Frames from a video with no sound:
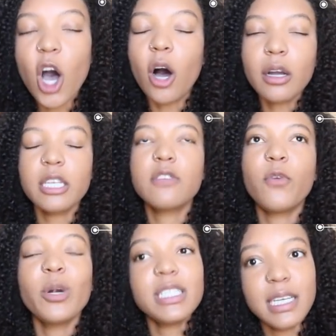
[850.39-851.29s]
August
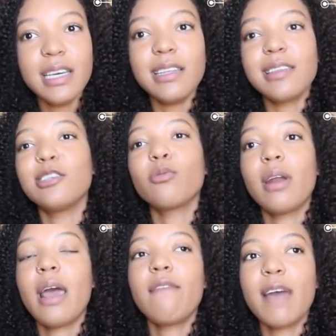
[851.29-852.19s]
14th is
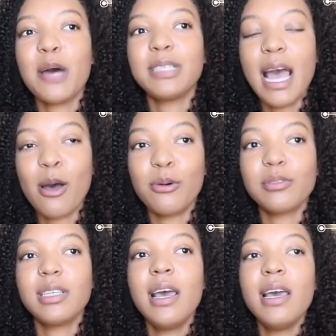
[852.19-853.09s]
when I found
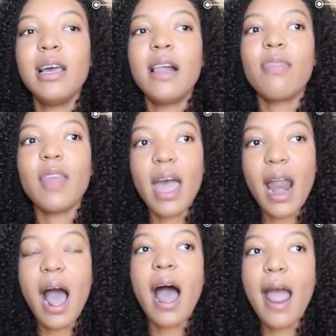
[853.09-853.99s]
out
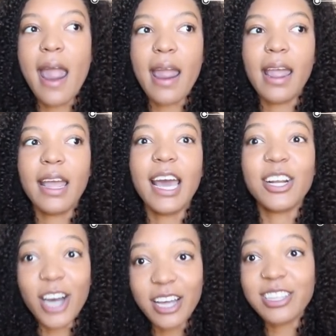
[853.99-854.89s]
that I
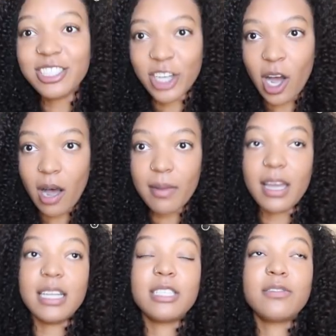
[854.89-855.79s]
had got the job.
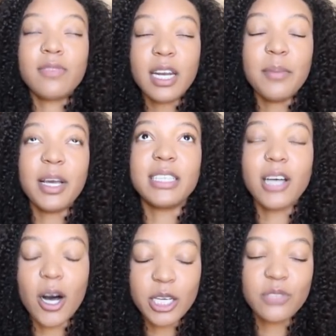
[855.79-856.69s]
And it's funny because
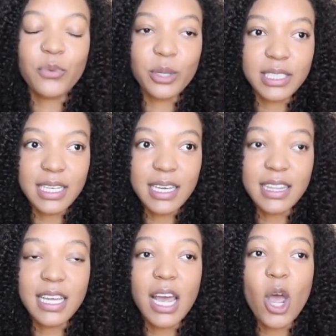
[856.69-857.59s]
August
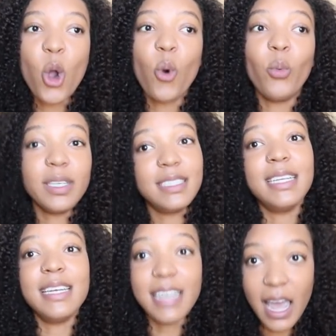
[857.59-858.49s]
14th was
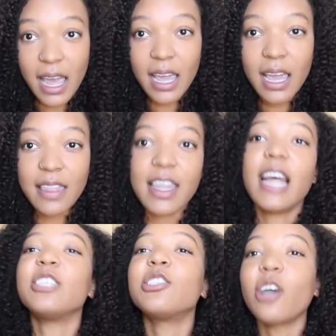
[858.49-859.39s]
the day that
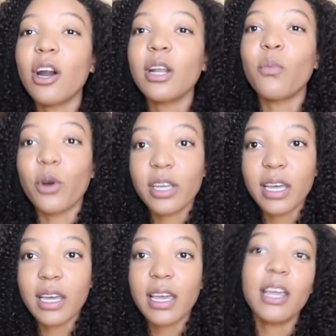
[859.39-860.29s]
I started
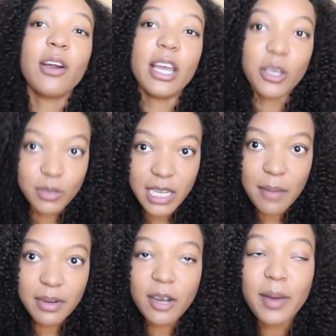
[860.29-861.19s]
working here at
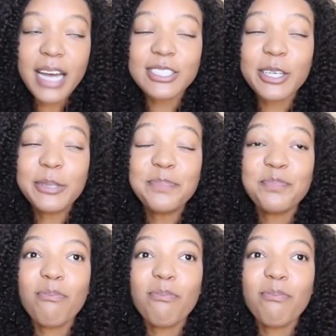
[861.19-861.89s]
UTEP in El Paso.